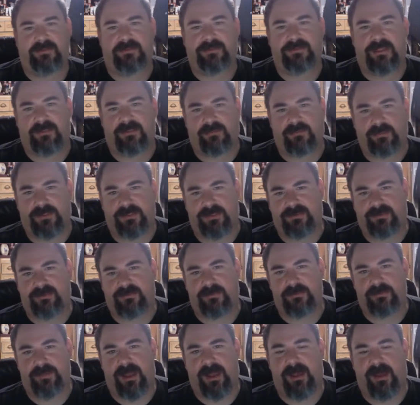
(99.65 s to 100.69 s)
That's what these are
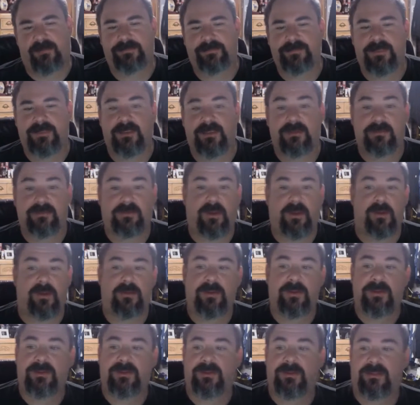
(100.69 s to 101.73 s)
about. So,
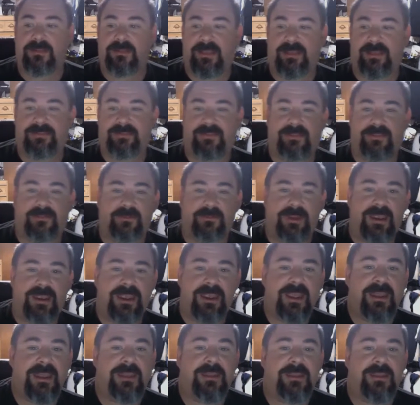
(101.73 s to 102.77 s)
lesson 3